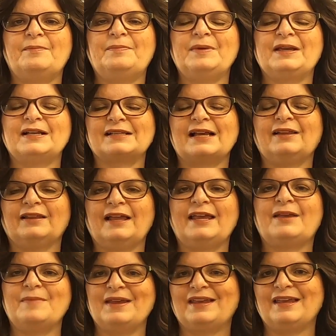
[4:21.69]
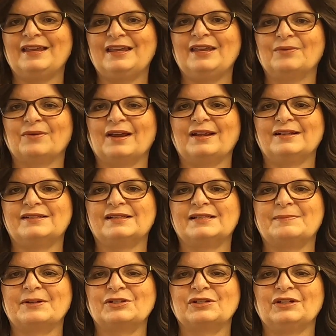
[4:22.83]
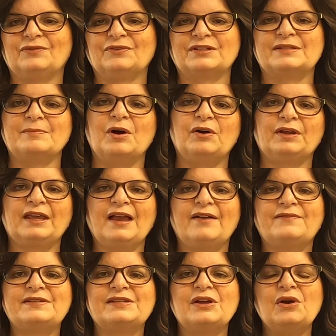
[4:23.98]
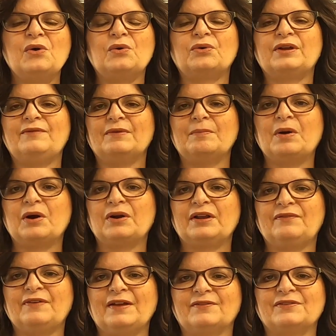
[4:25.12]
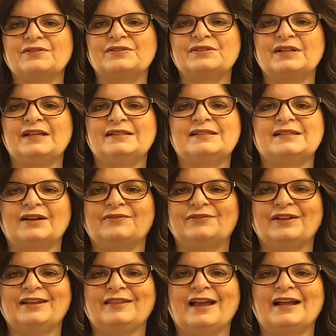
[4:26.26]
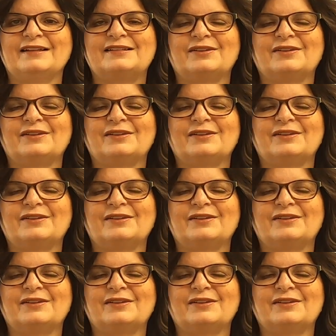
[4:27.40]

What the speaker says: because I like making key rings, especially for small gifts or even party favors and stuff like that.